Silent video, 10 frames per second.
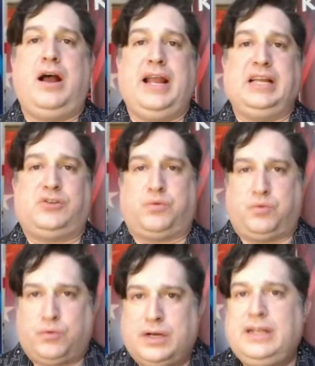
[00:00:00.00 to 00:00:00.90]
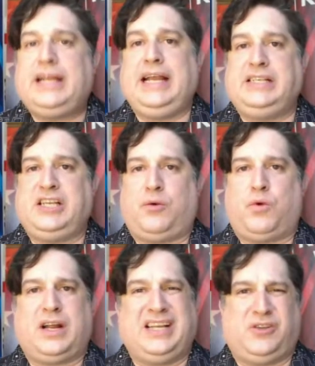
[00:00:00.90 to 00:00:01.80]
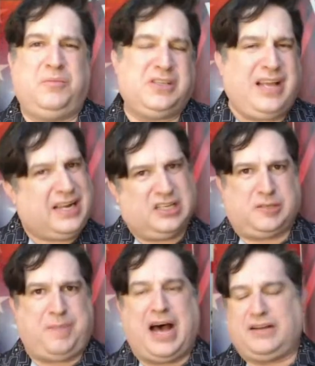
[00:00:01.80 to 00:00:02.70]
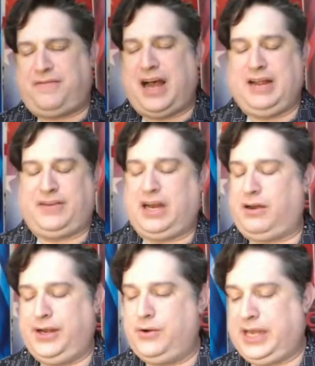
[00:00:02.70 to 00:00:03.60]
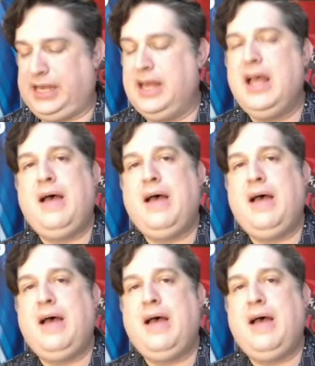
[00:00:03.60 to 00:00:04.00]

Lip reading: It's really easy to work. It's almost like a Spotify of karaoke,